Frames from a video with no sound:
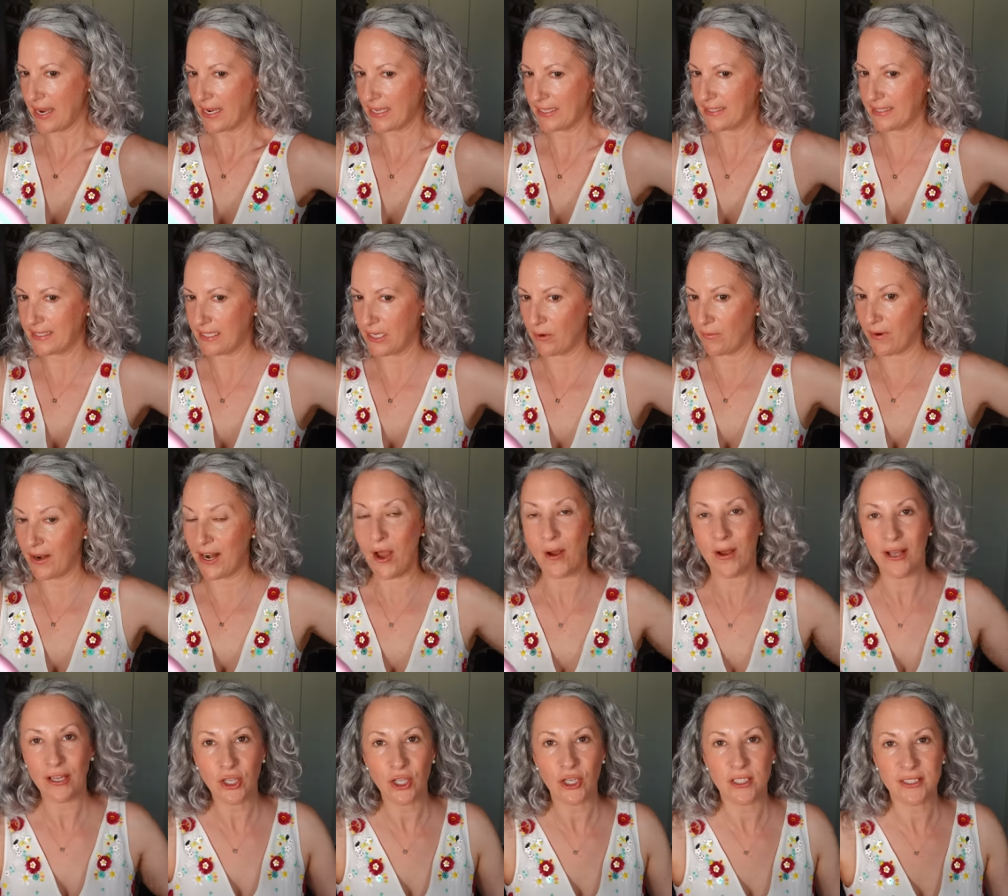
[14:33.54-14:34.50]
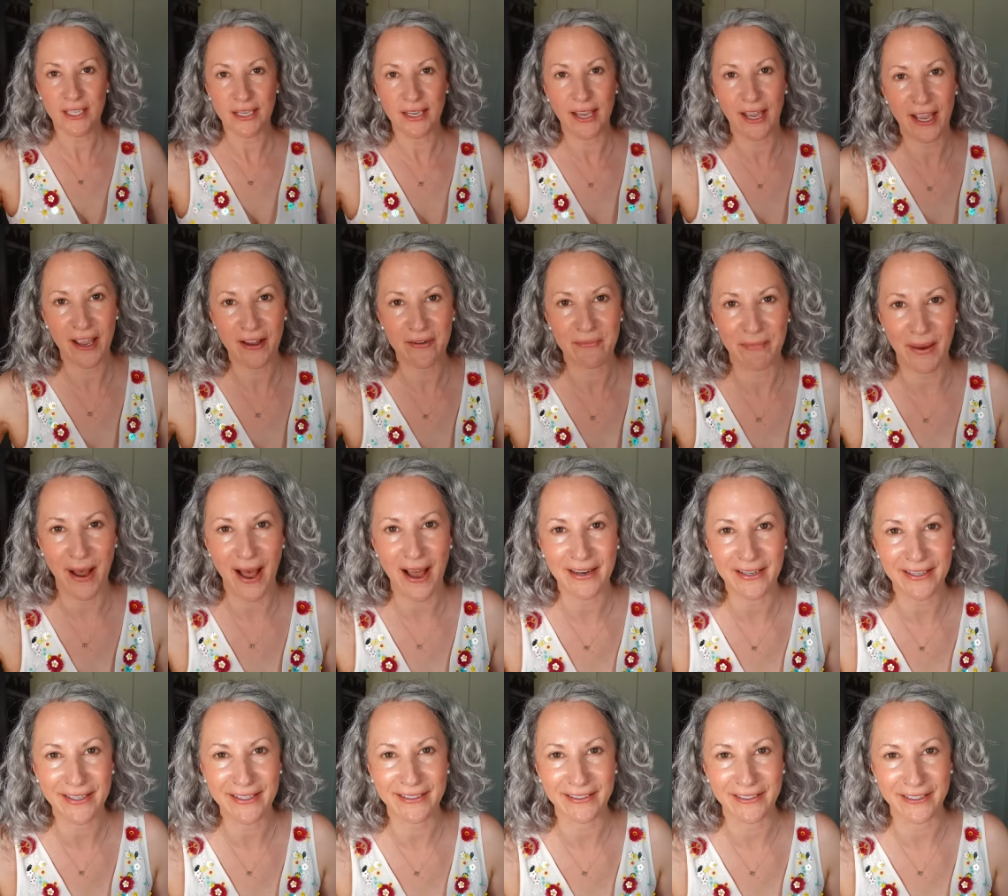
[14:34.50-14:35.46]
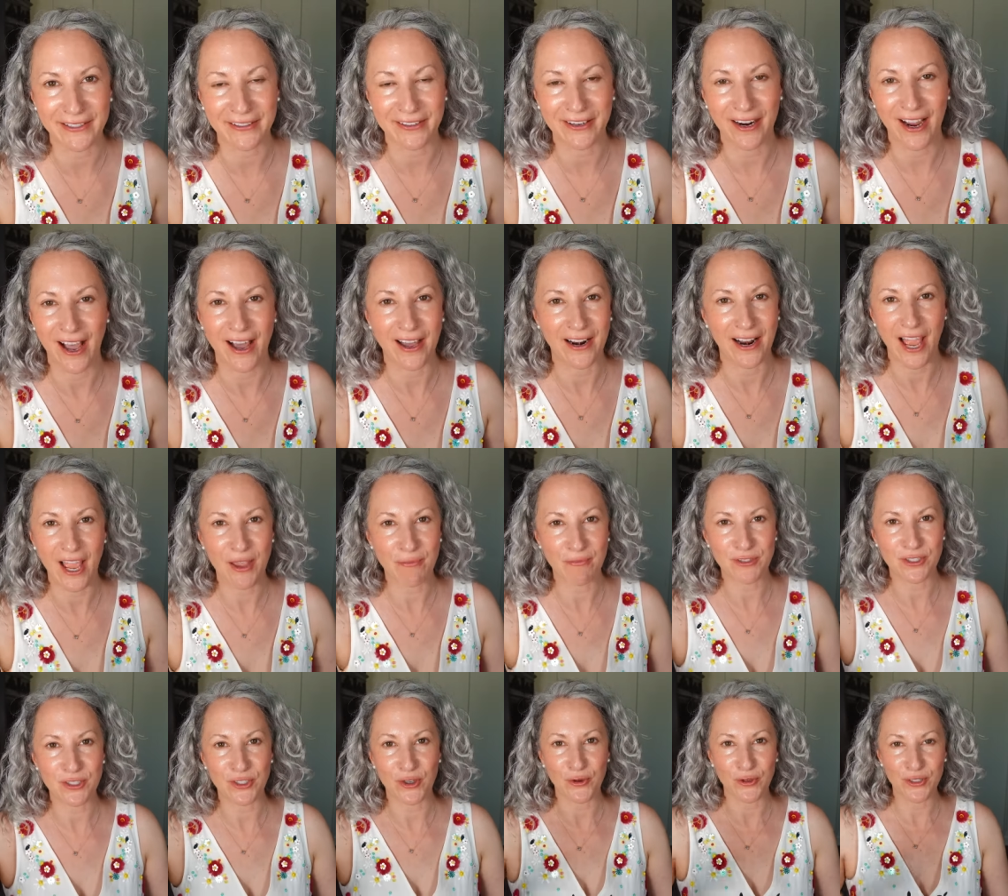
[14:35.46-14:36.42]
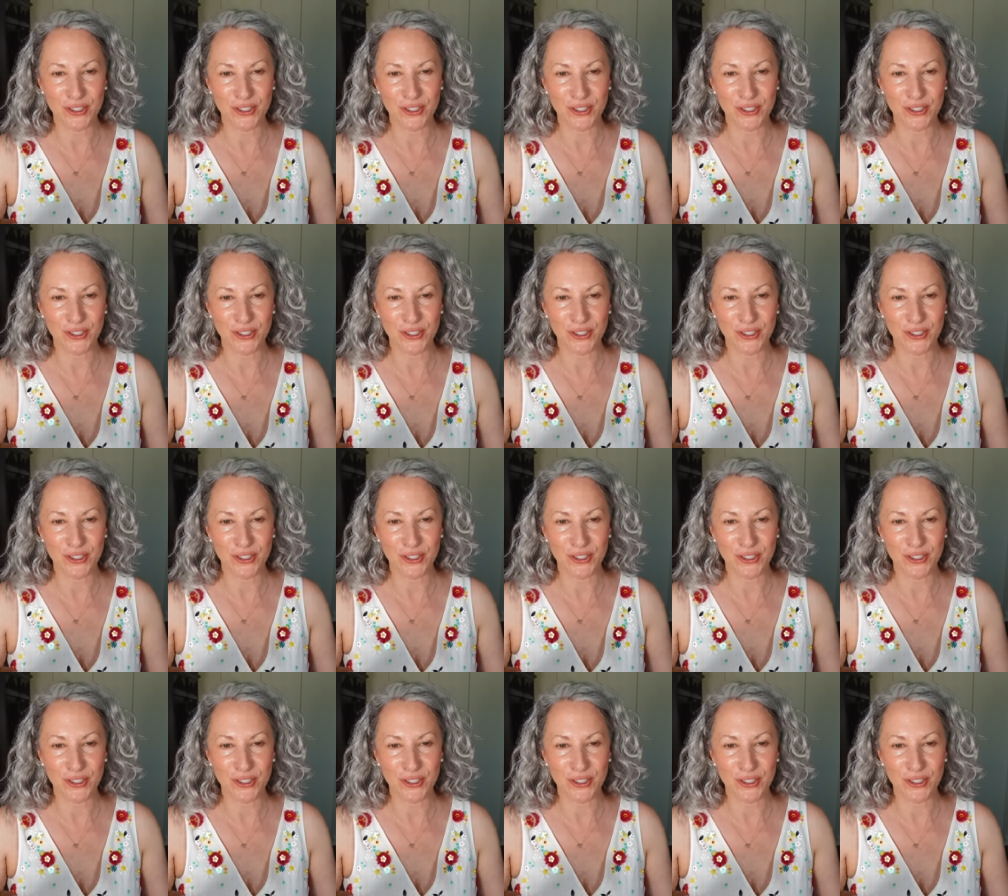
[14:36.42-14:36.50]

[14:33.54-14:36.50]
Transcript: can see it right now. It looks like I have body glitter on. I'm so